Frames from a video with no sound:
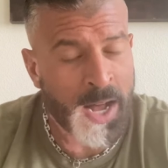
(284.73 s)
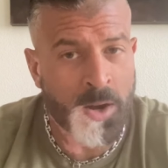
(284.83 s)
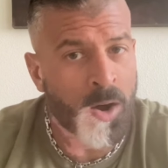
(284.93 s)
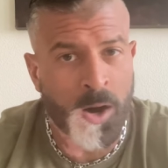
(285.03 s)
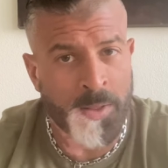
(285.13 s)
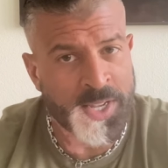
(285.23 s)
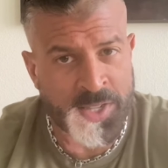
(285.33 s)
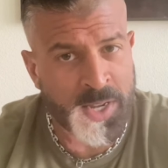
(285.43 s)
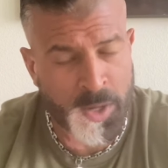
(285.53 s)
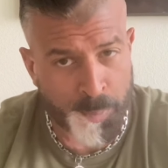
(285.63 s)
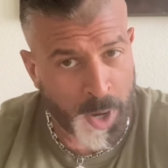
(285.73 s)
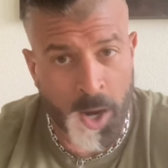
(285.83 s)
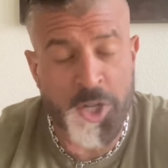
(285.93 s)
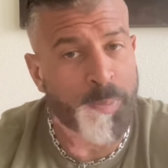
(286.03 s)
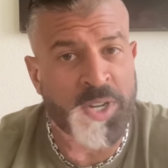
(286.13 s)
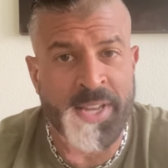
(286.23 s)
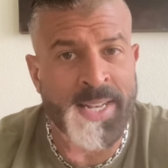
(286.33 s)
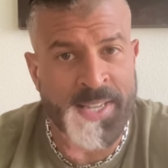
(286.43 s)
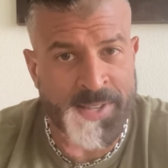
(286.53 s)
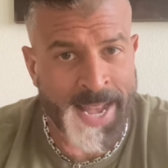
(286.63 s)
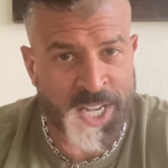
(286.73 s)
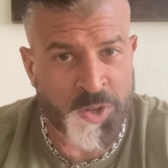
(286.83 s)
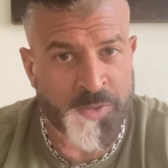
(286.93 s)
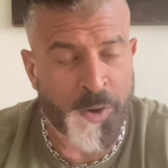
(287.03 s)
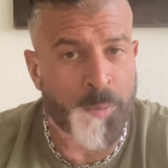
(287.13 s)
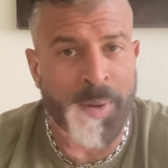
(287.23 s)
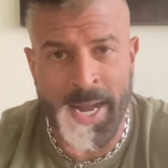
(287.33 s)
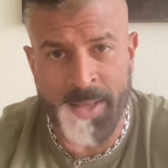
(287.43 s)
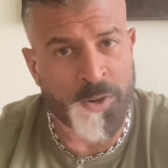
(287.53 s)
Alcohol is 100% disastrous for your body.